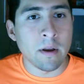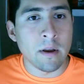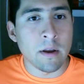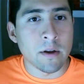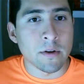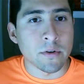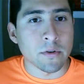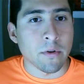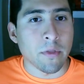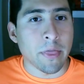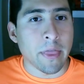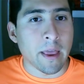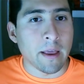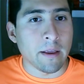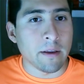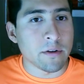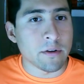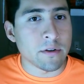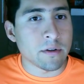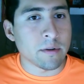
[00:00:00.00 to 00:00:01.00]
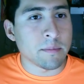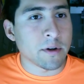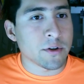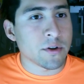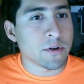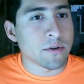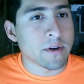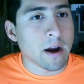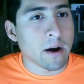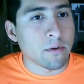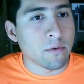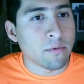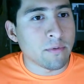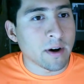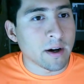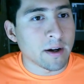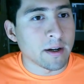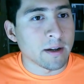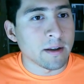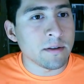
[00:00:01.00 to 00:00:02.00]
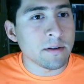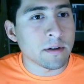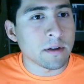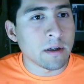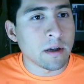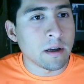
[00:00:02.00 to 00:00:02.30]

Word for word: So thank you so much, Yahoo Finance.